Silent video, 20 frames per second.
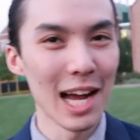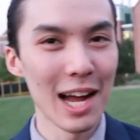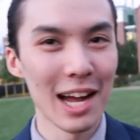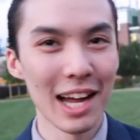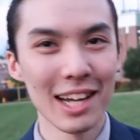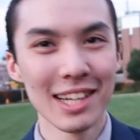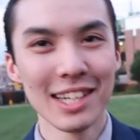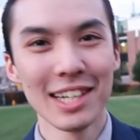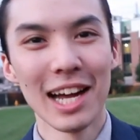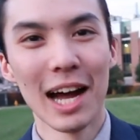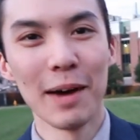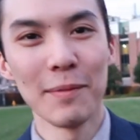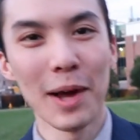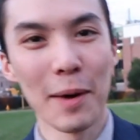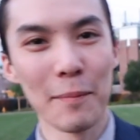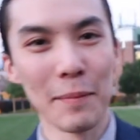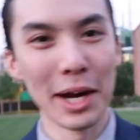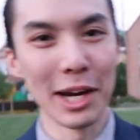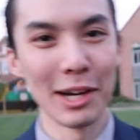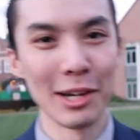Like, I'm
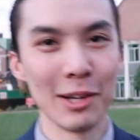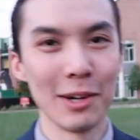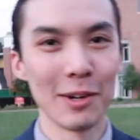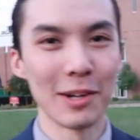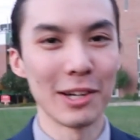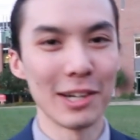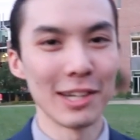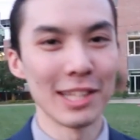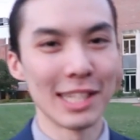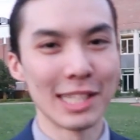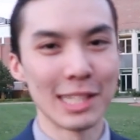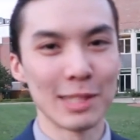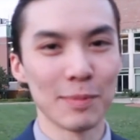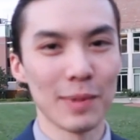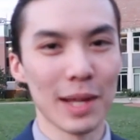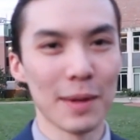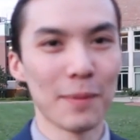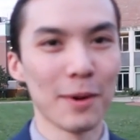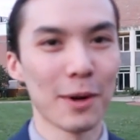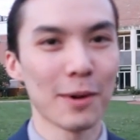not marrying no girl that doesn't
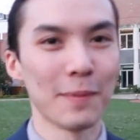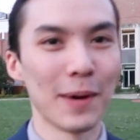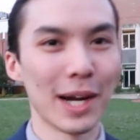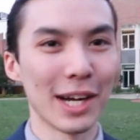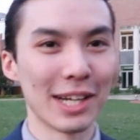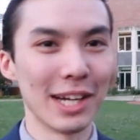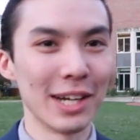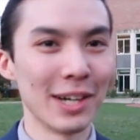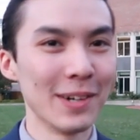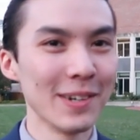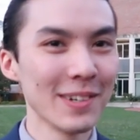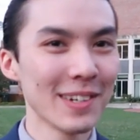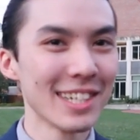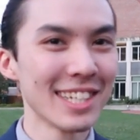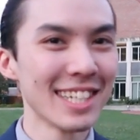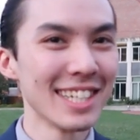play Pokemon Go.